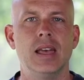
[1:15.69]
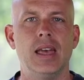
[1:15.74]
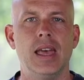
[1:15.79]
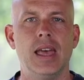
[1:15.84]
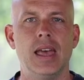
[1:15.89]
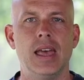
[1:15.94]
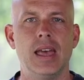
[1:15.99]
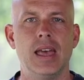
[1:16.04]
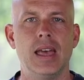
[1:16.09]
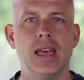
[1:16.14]

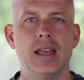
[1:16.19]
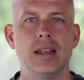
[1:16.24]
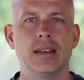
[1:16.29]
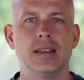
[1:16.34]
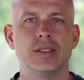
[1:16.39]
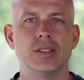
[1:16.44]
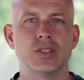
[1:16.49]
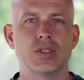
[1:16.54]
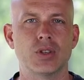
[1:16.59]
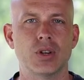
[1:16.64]

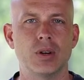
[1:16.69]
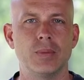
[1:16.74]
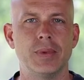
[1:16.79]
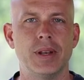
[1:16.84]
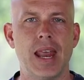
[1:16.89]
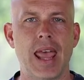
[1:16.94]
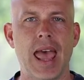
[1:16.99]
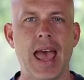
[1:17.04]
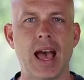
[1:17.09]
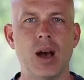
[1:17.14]
and determine
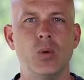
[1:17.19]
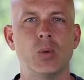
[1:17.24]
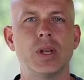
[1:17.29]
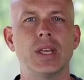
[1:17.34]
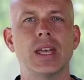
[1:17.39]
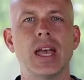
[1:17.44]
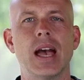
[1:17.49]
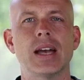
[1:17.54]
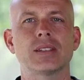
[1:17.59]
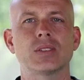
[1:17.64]
how we
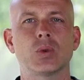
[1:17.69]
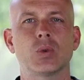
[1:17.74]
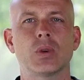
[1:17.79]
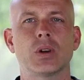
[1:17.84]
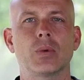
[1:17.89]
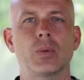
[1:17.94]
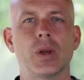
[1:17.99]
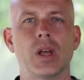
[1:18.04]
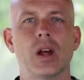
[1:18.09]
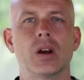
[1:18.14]
got to
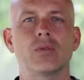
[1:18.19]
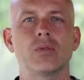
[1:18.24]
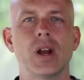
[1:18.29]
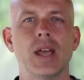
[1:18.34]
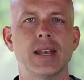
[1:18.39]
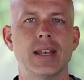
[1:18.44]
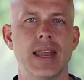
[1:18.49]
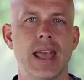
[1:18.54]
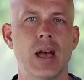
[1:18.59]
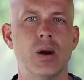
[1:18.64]
where we are
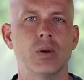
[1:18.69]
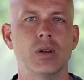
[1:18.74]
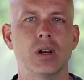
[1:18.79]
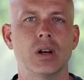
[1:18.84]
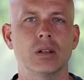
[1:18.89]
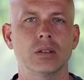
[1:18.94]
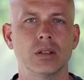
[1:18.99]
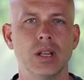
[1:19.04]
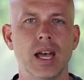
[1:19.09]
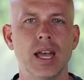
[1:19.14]
right now in
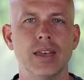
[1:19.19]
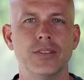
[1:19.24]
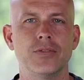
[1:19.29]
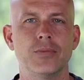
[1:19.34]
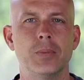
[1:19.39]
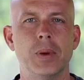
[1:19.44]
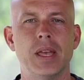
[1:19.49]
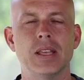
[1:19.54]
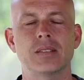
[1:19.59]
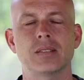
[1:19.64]
our life
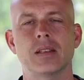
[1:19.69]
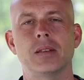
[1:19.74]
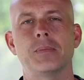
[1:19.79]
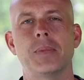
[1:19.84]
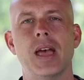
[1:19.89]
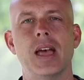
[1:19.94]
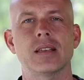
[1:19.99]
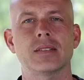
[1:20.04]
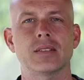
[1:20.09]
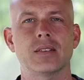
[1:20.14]
based on
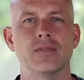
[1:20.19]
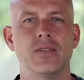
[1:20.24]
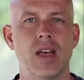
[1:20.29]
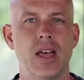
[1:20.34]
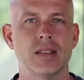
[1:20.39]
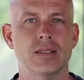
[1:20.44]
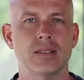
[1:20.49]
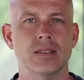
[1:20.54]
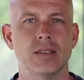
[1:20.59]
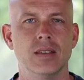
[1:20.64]
past
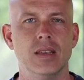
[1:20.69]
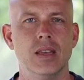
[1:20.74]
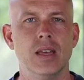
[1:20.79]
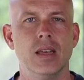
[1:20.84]
events,